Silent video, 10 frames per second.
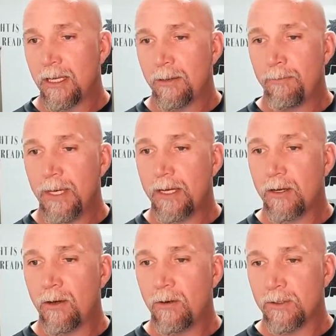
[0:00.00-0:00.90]

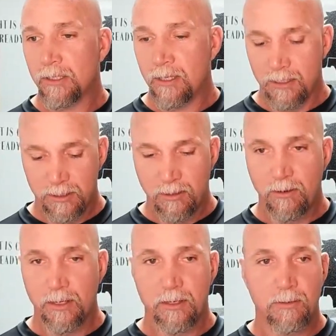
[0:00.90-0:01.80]
Mecco is on.
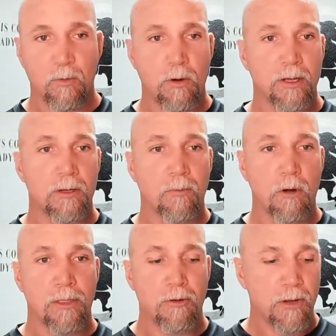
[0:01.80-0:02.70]
Tony, good morning. Good
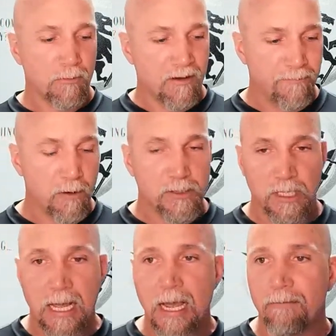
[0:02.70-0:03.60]
morning. 33 folks
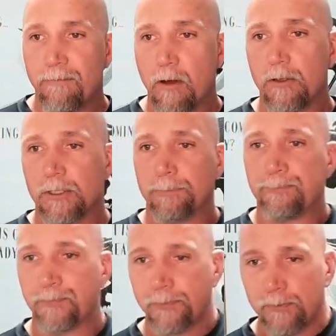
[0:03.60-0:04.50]
live, folks.
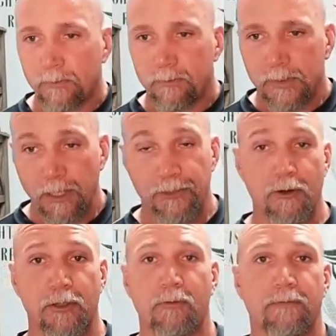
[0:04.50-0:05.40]

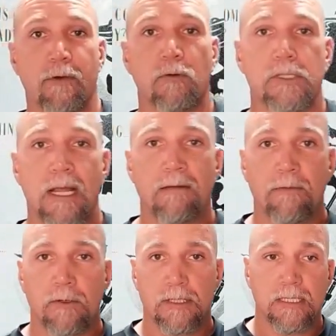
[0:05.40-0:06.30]
33 folks live,
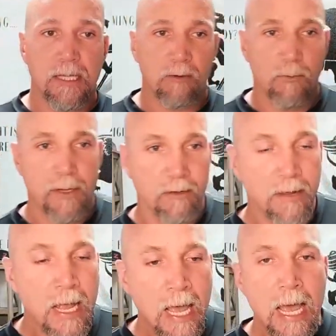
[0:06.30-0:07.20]
folks. That's like repetitive.
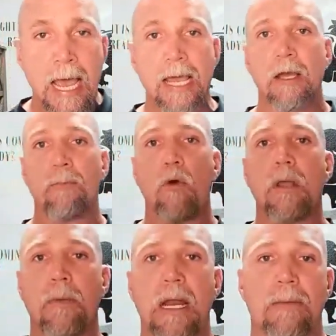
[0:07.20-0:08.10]
Hey, good morning.
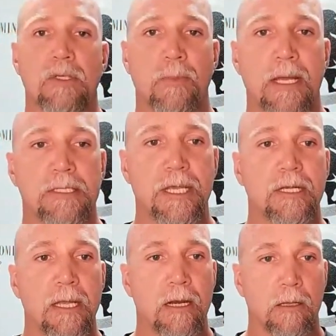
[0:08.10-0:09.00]
My name is Mike Seeklander.